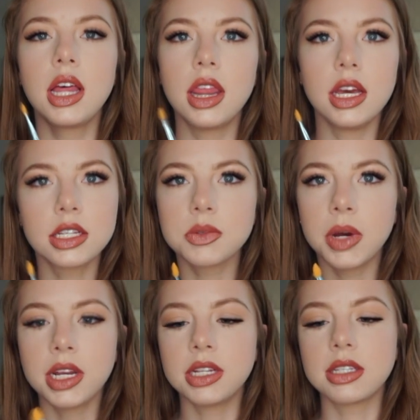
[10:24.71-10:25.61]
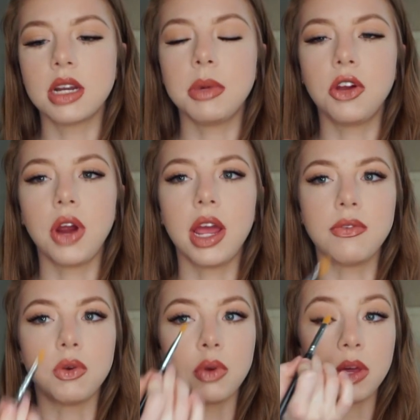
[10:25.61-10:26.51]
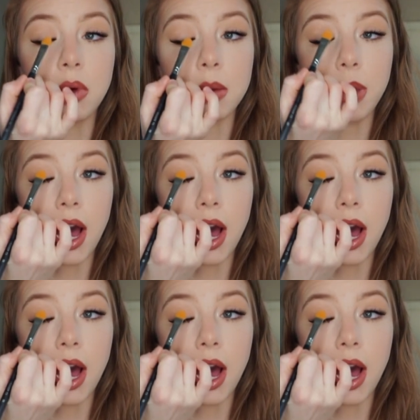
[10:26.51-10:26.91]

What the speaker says: This one is going to be great if you really want to